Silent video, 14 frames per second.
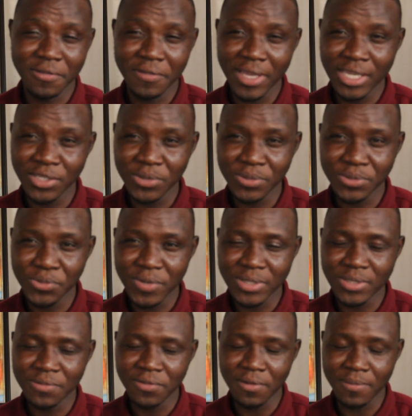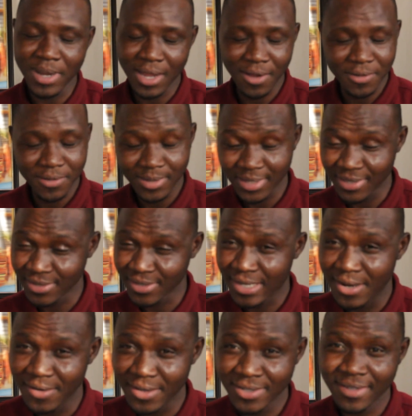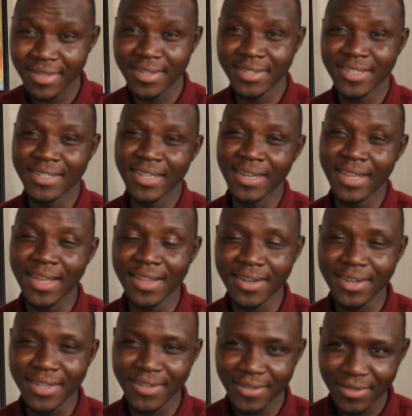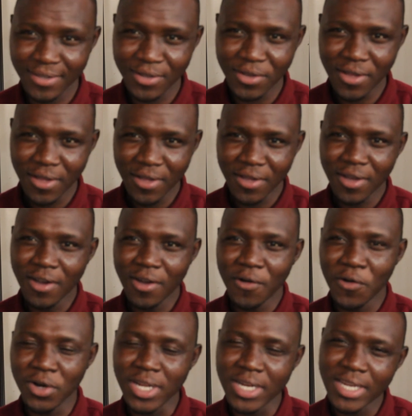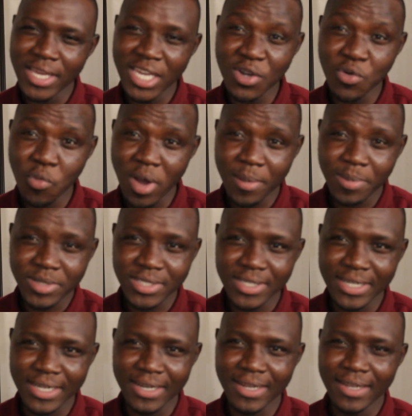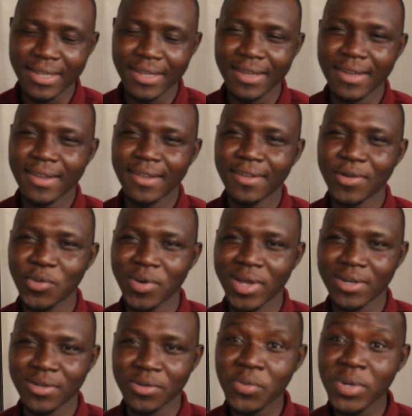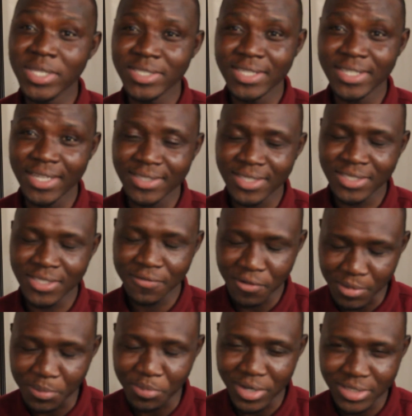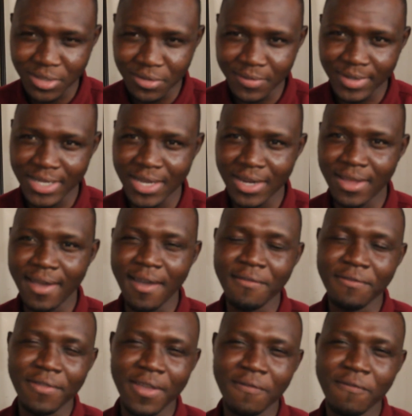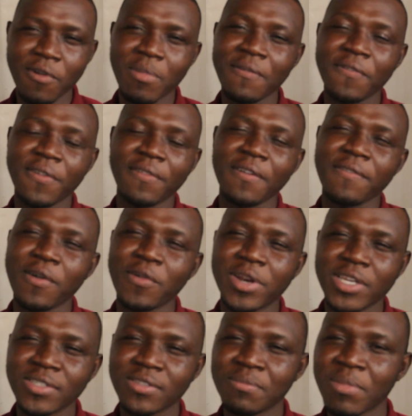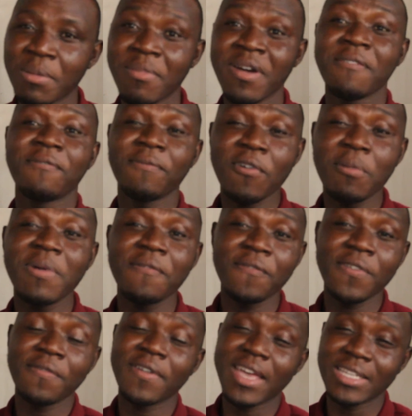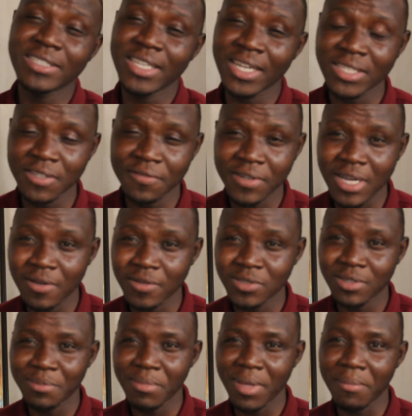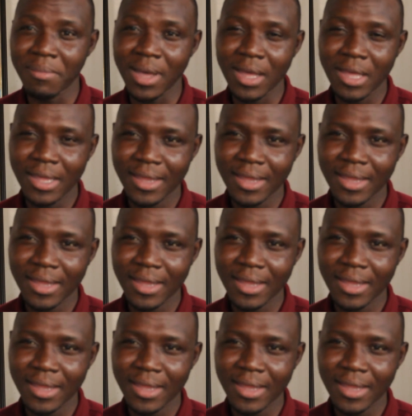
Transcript: of issues ranging from how his career started and ended on the day he wept when Kwesi Nyantakyi, former president of the Ghana FA, former FIFA Foundation member, former FIFA Executive Council member,